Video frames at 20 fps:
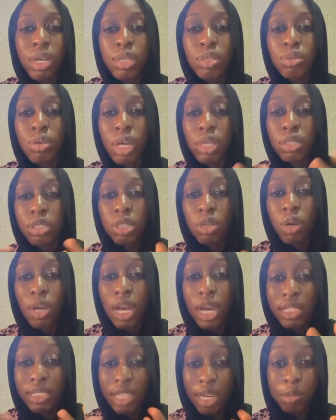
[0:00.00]
to
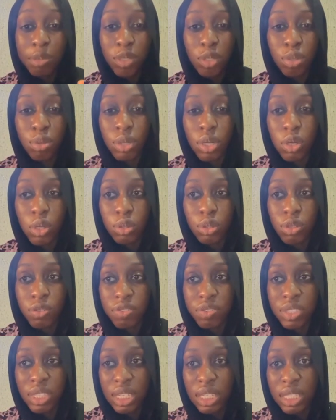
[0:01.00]
adapt to a lot of
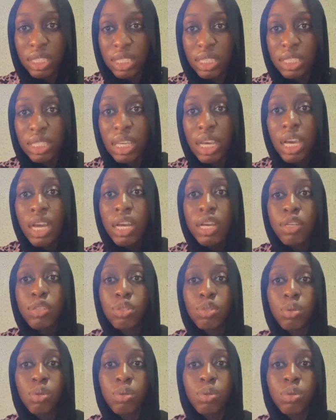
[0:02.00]
things,
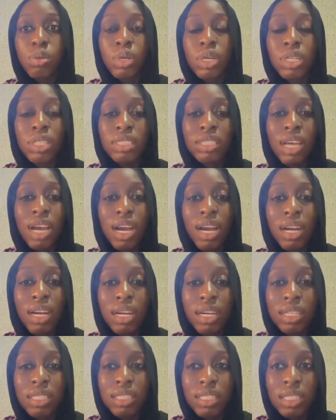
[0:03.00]
so they are
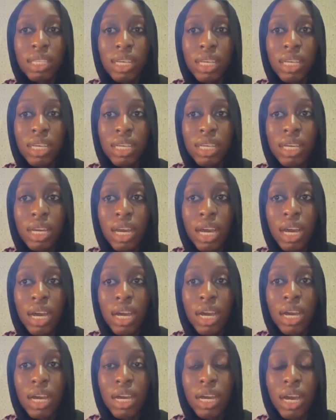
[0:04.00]

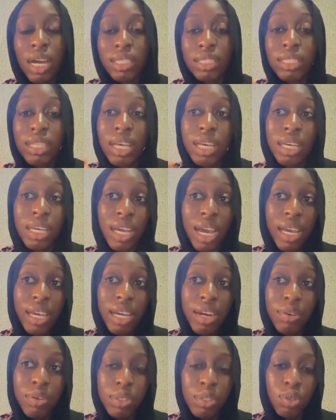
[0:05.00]
at a
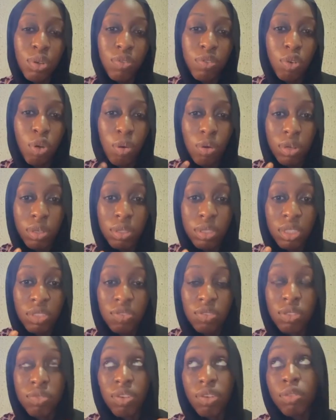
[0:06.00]
higher risk of
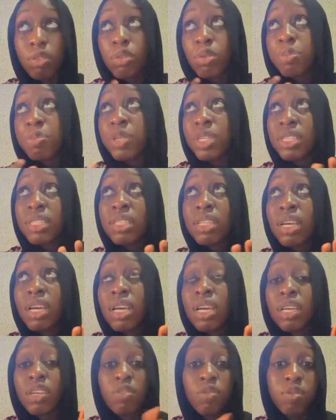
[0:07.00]
developing
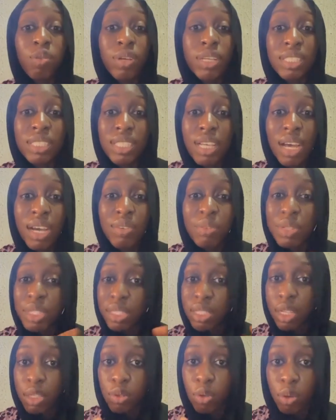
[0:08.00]
influenza
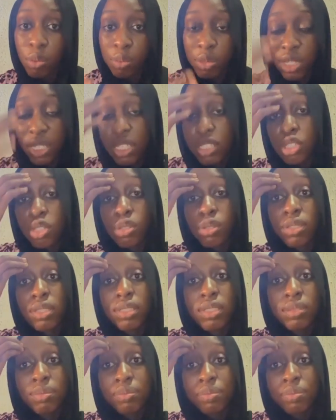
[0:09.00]
related complications.